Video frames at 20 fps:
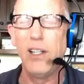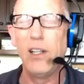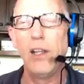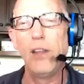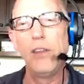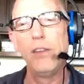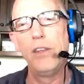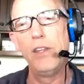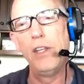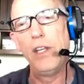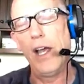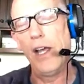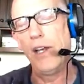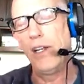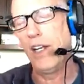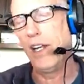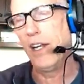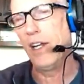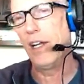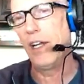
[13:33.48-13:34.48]
the
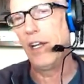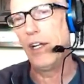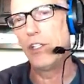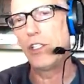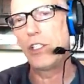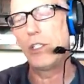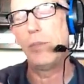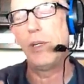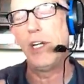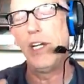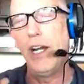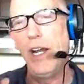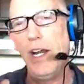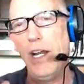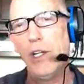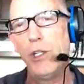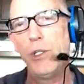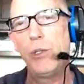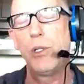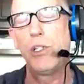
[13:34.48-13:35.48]
idea is to be
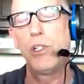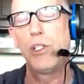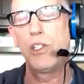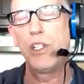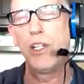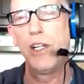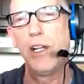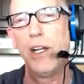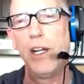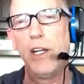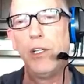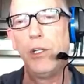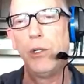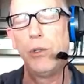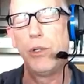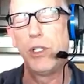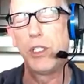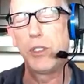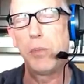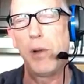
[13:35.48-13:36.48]
interesting in
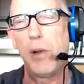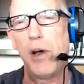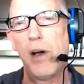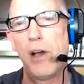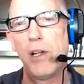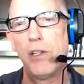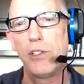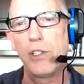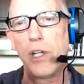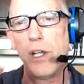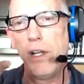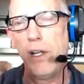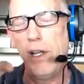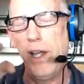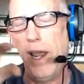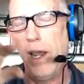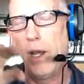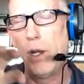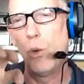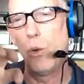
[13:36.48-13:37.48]
your response
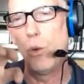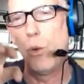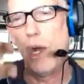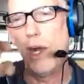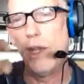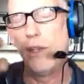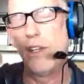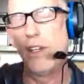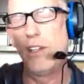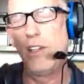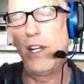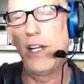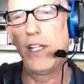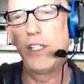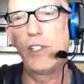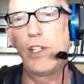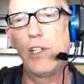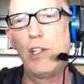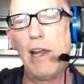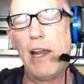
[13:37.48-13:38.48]
in a way that
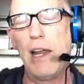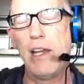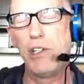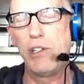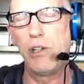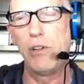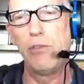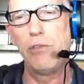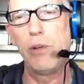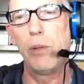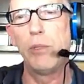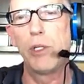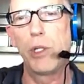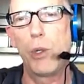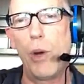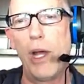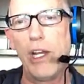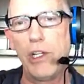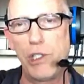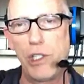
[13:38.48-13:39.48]
takes attention from the
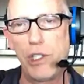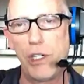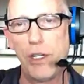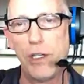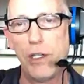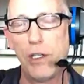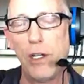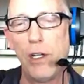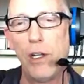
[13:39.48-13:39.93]
question.